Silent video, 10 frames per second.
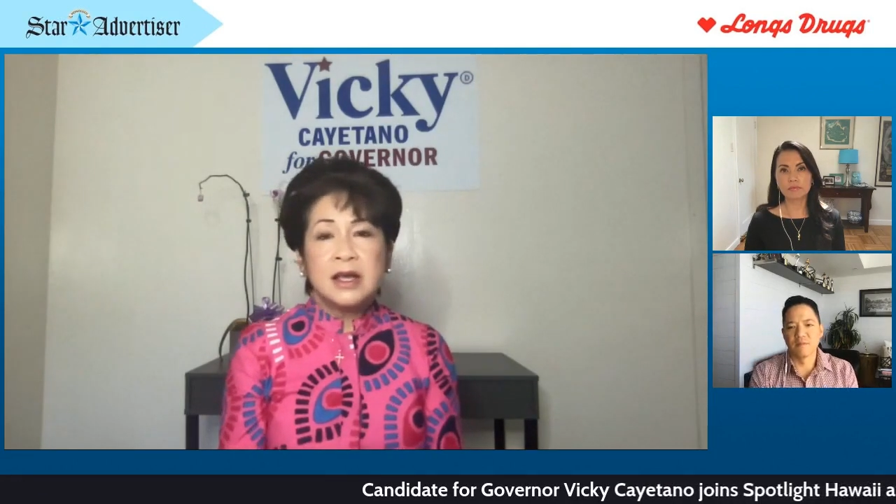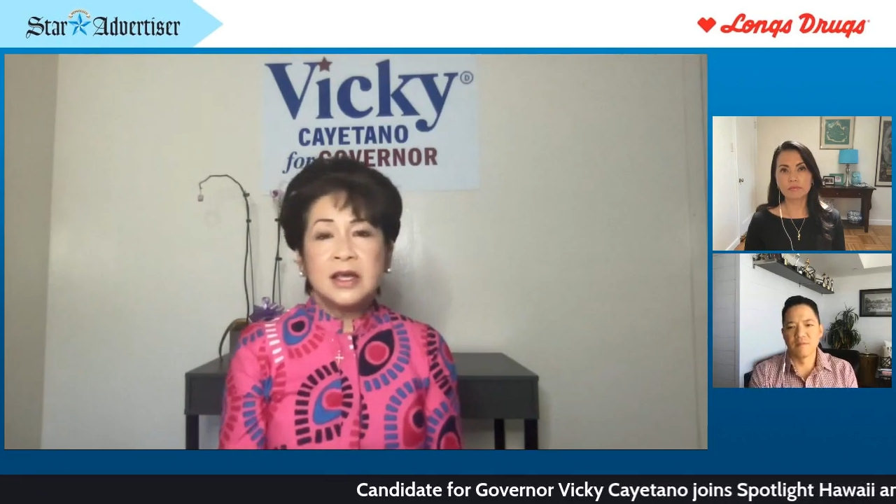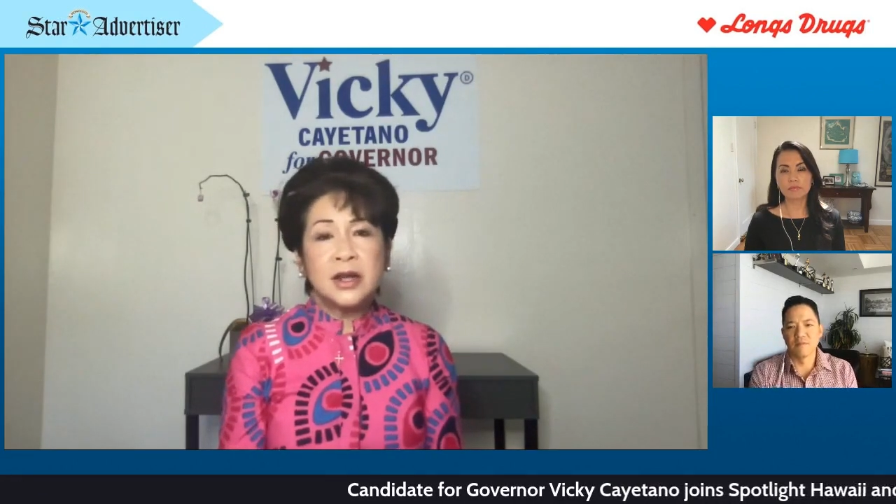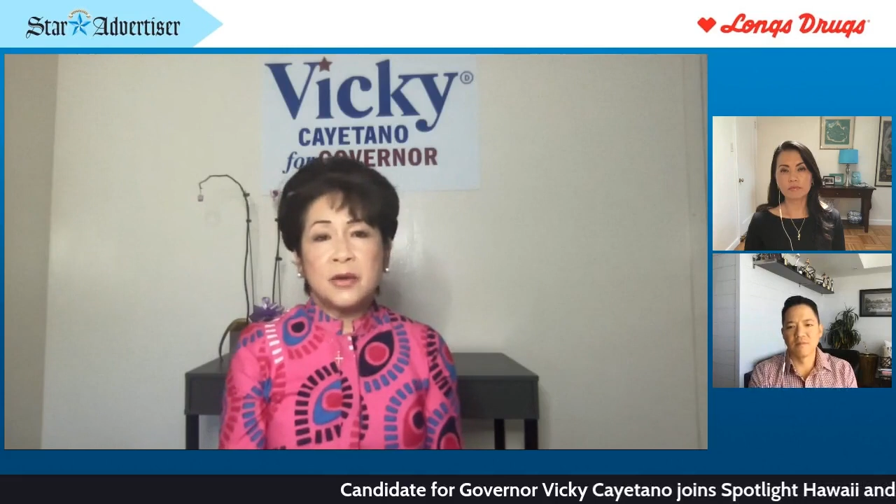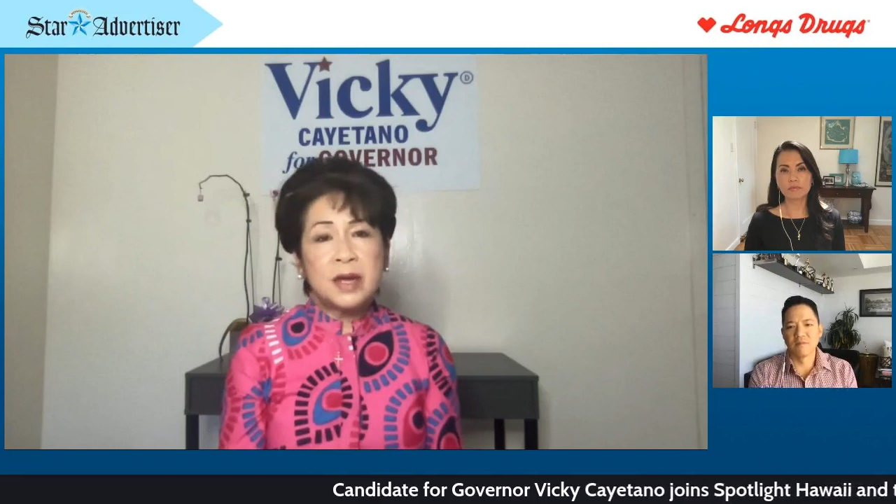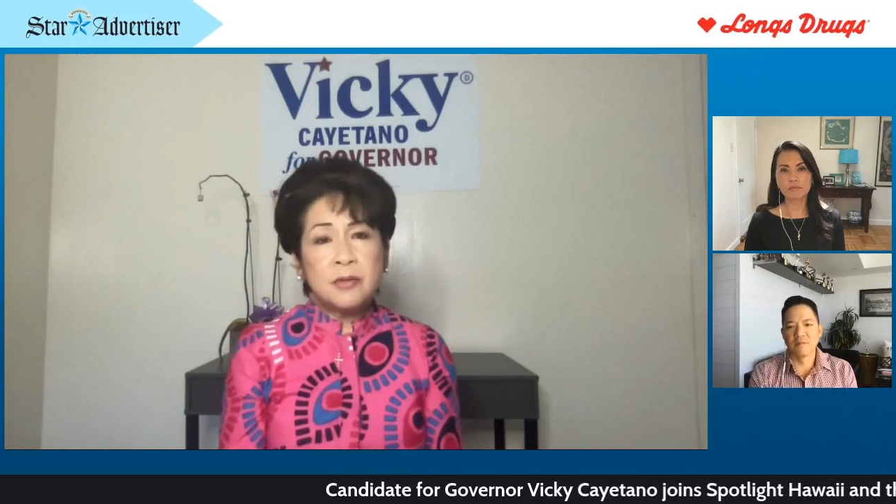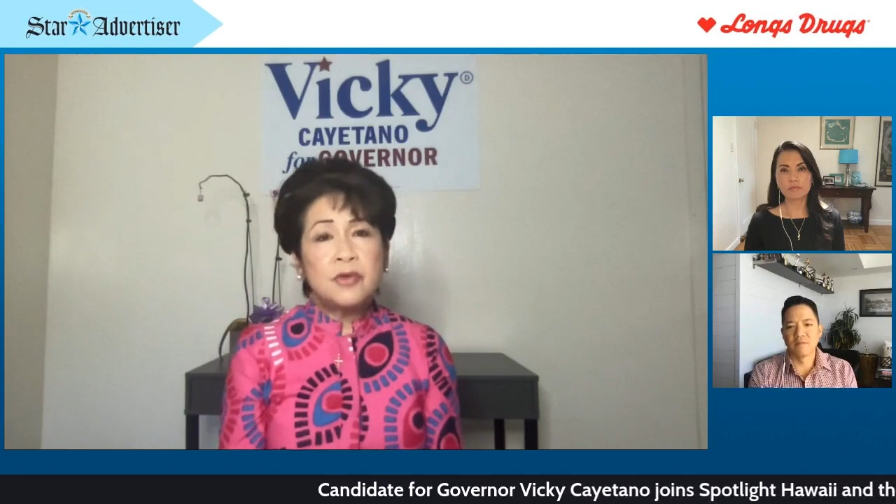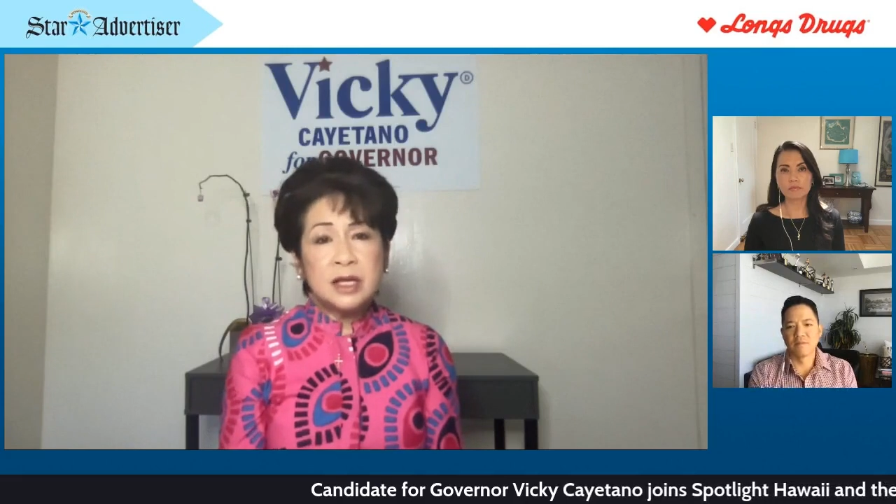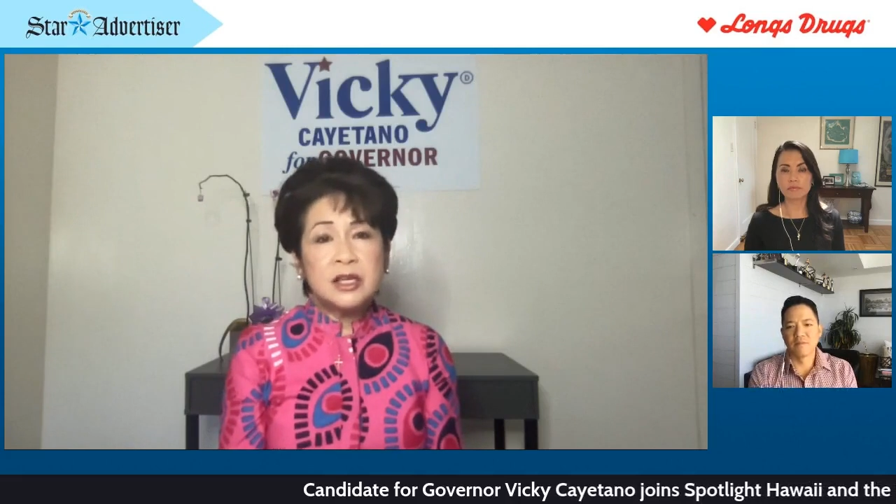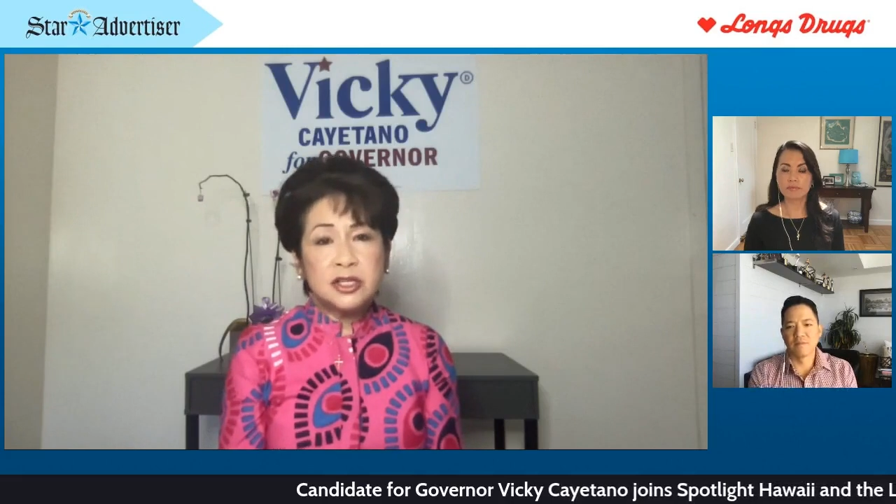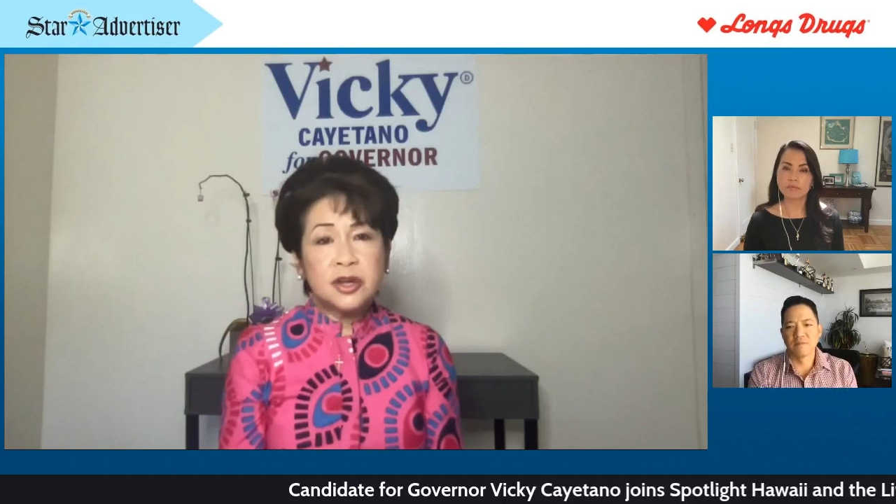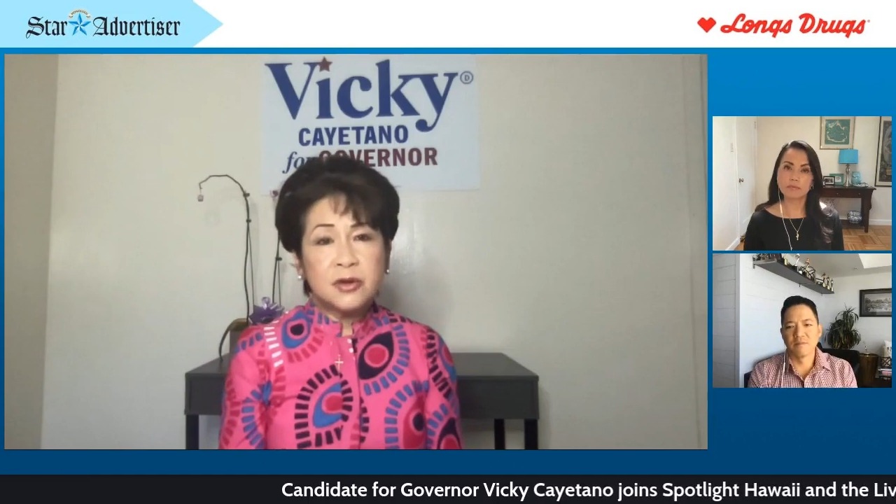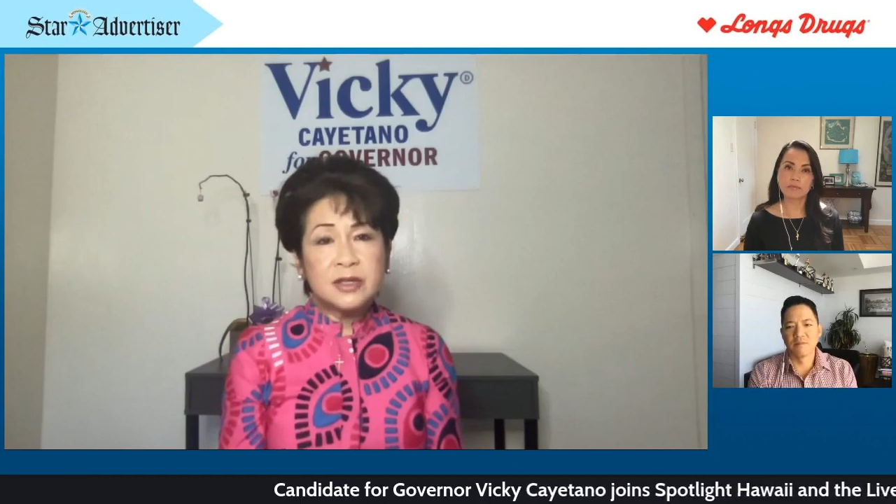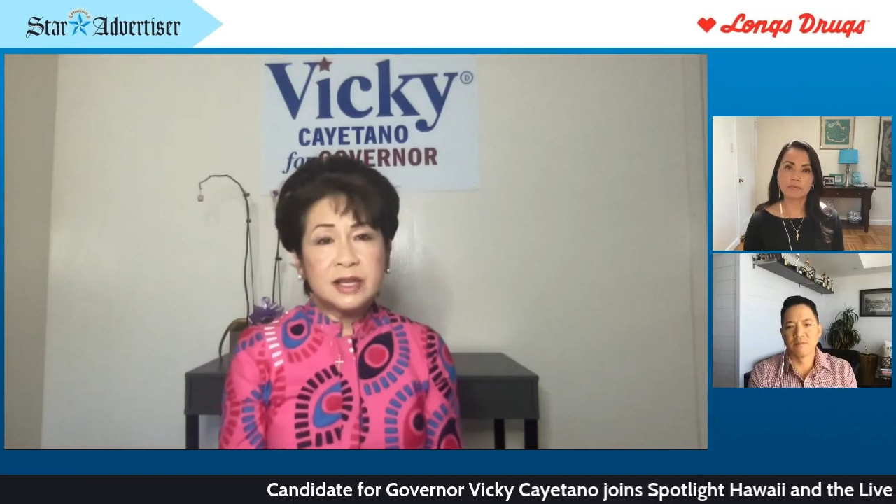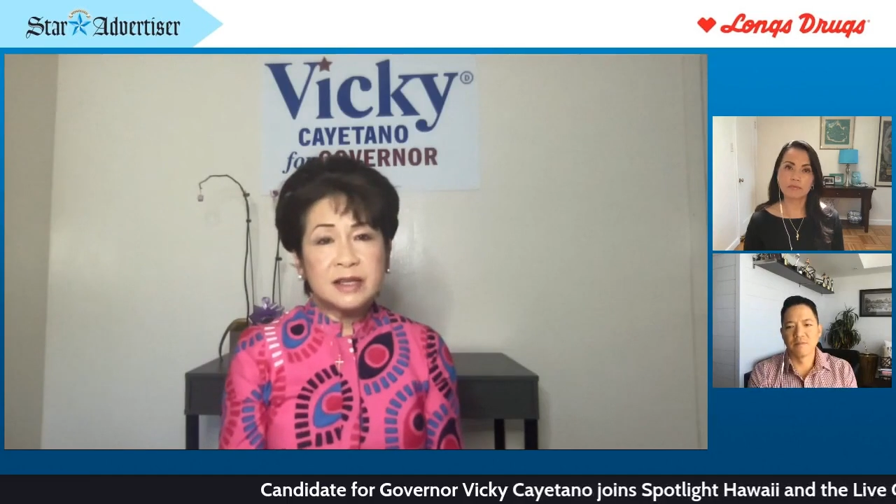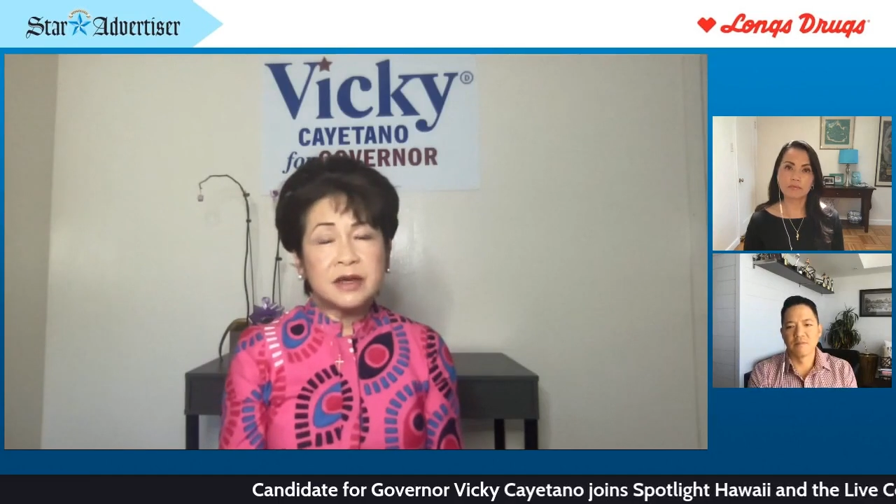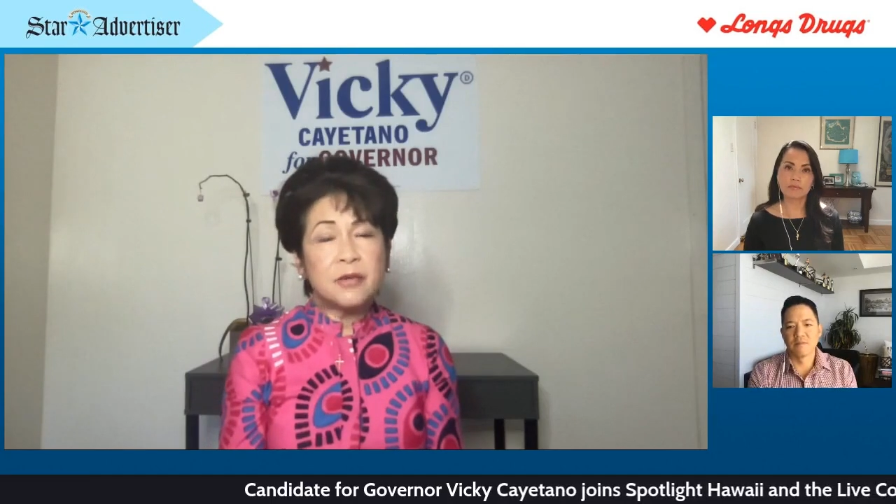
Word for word: you know, it really shows us